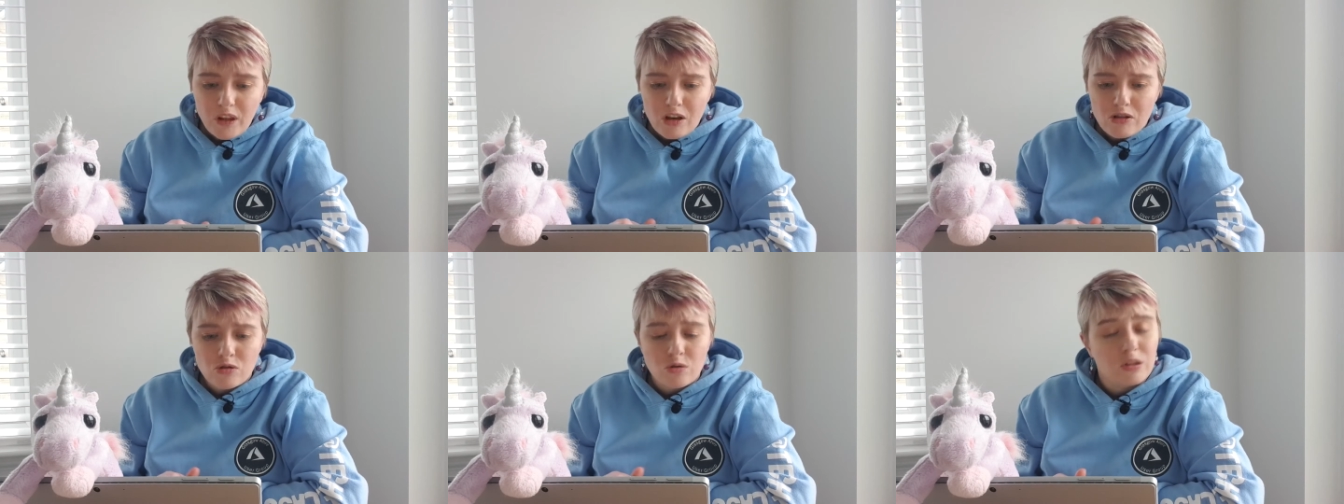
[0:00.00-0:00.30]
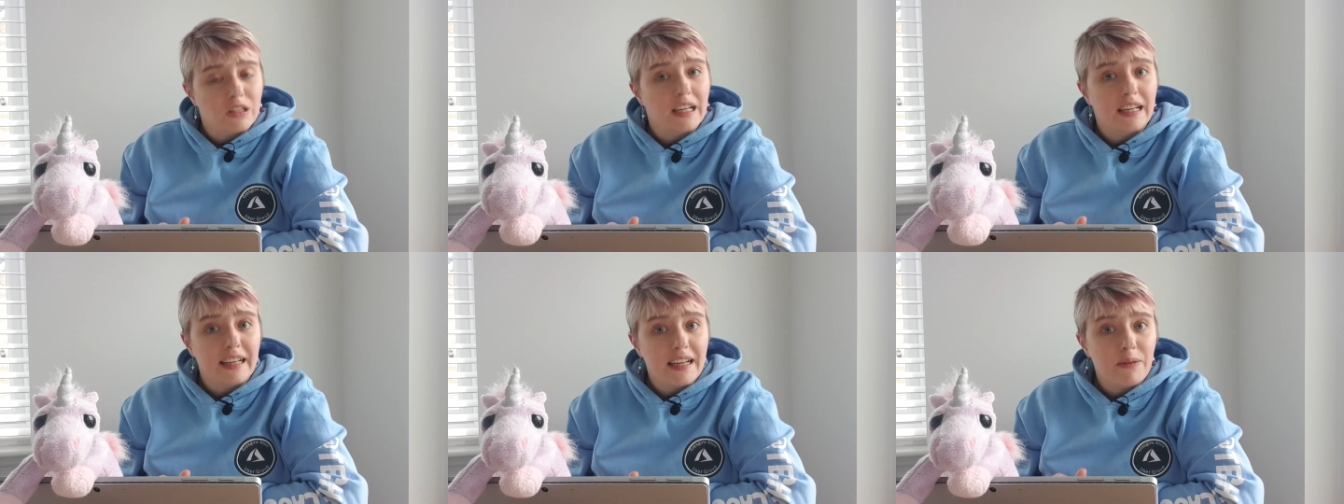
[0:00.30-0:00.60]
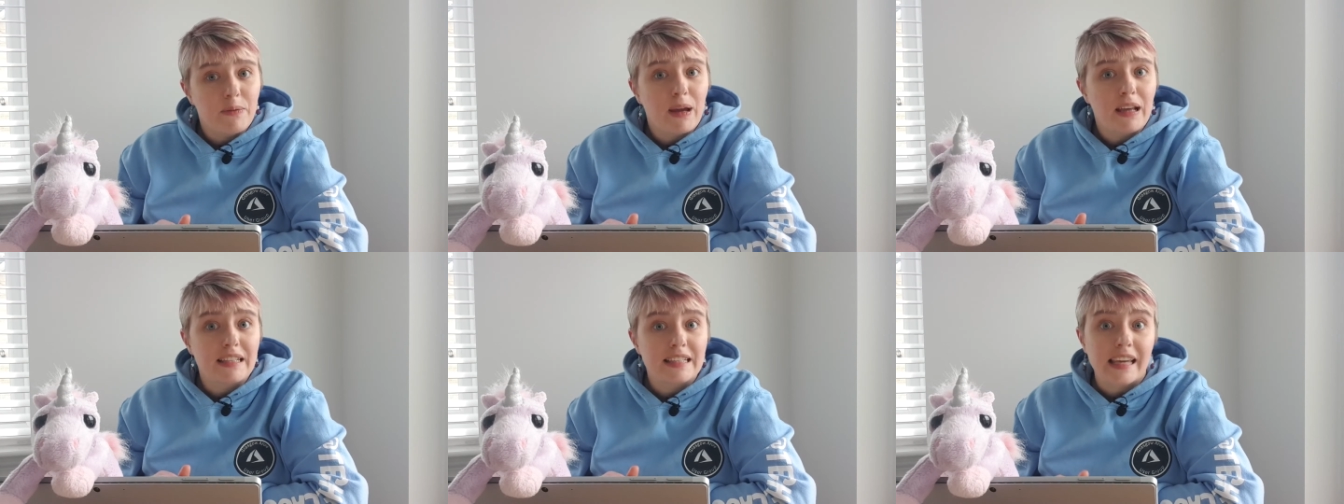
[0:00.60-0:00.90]
So it's a
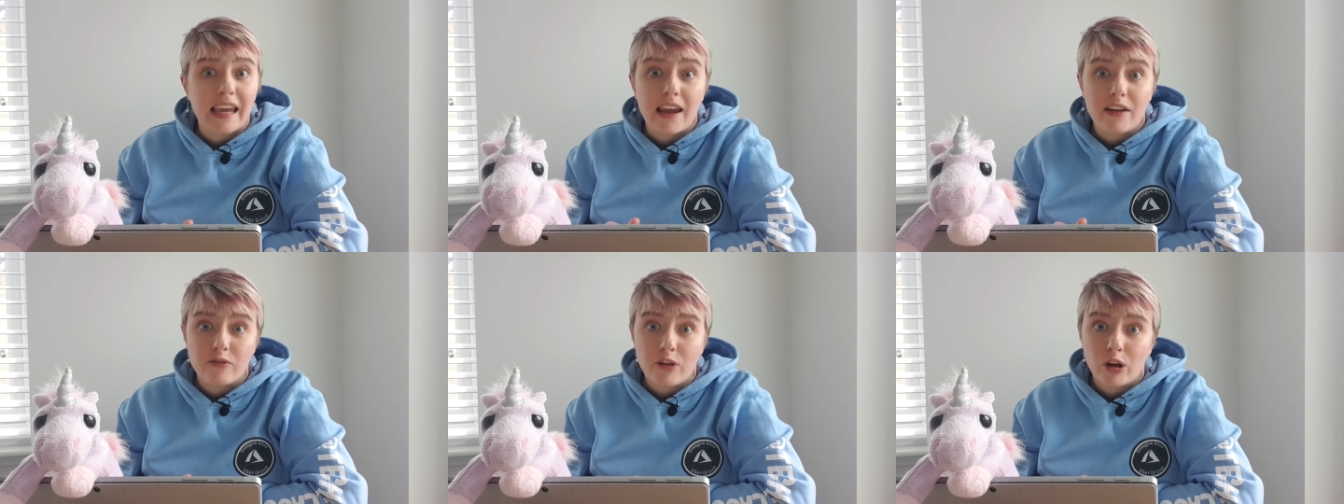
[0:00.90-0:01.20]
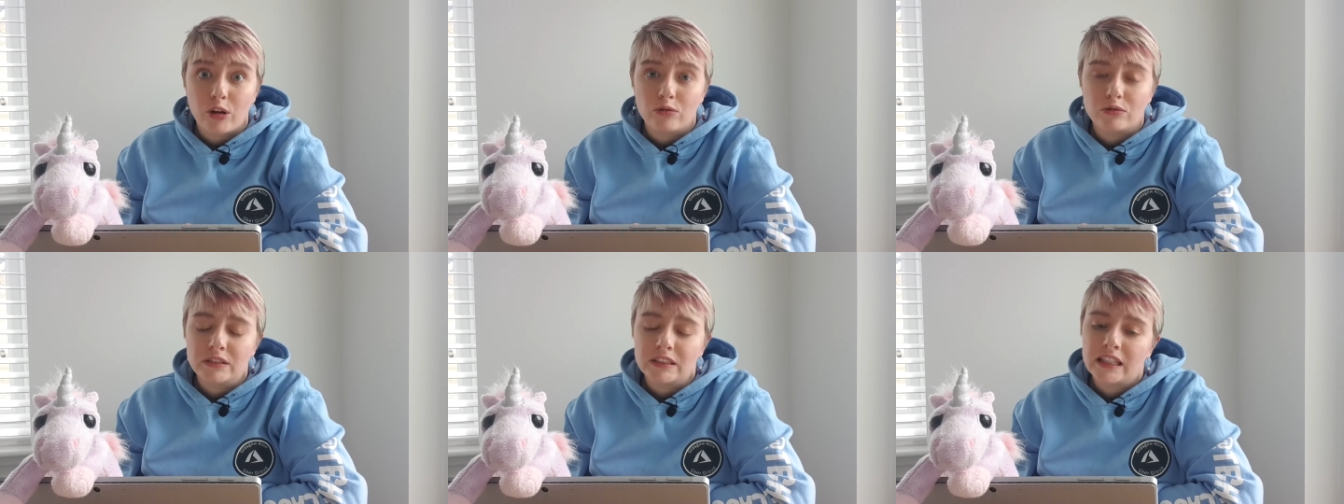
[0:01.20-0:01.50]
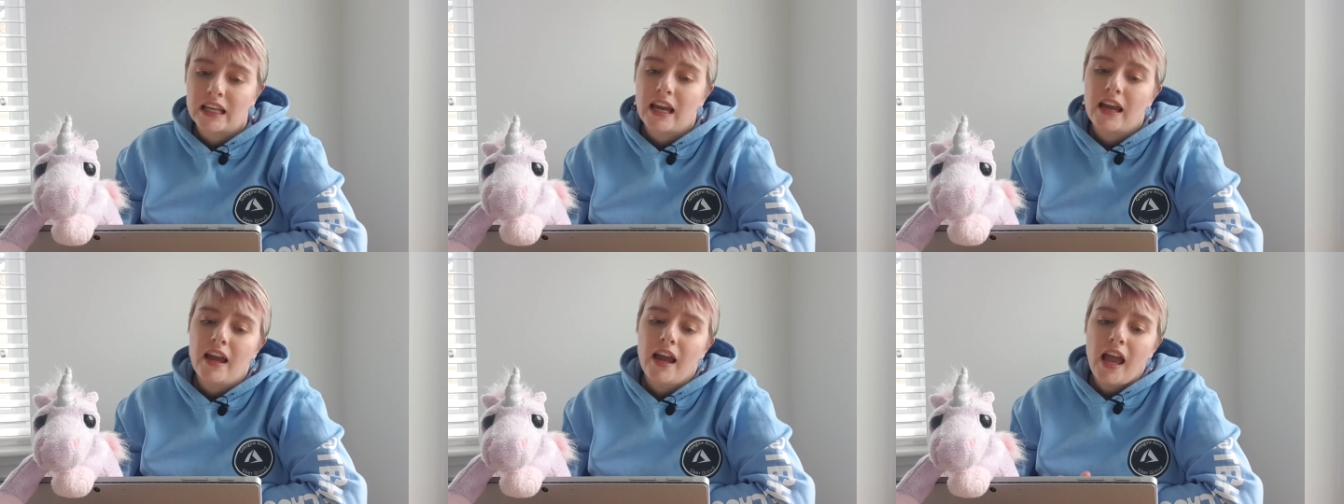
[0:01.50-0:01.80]
great way to get
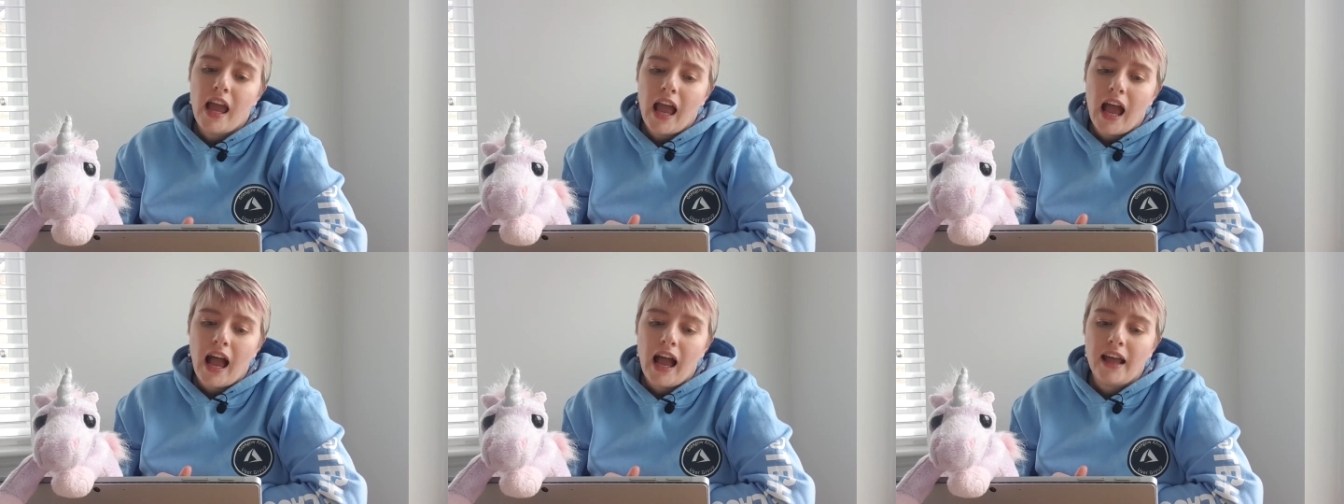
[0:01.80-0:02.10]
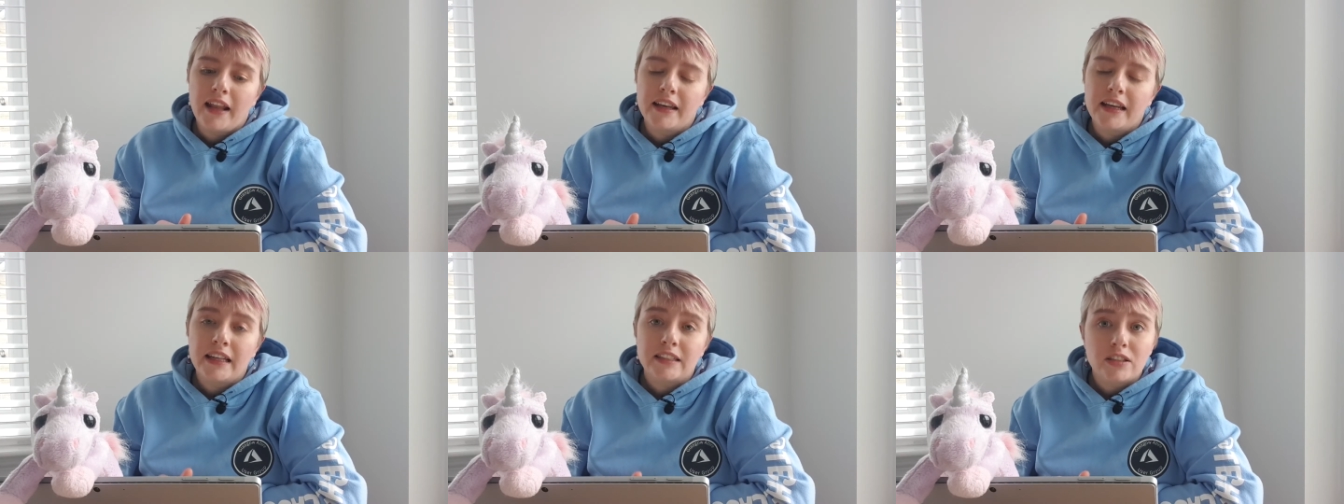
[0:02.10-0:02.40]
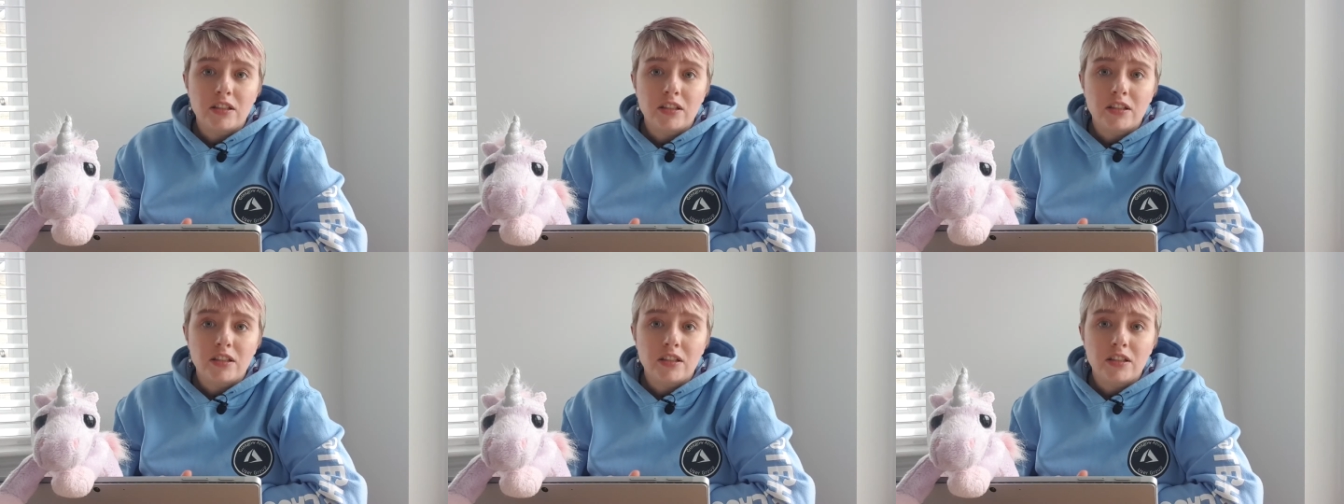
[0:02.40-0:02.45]
round, and